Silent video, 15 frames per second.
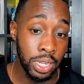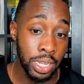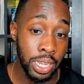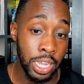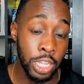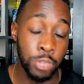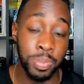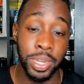
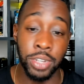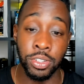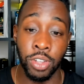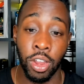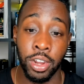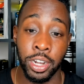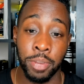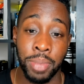is being
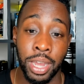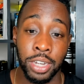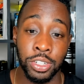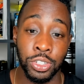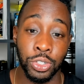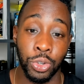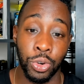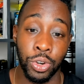targeted by the
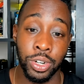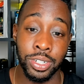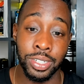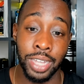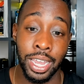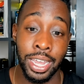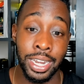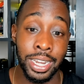stories,
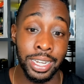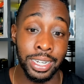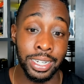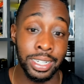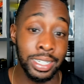and it could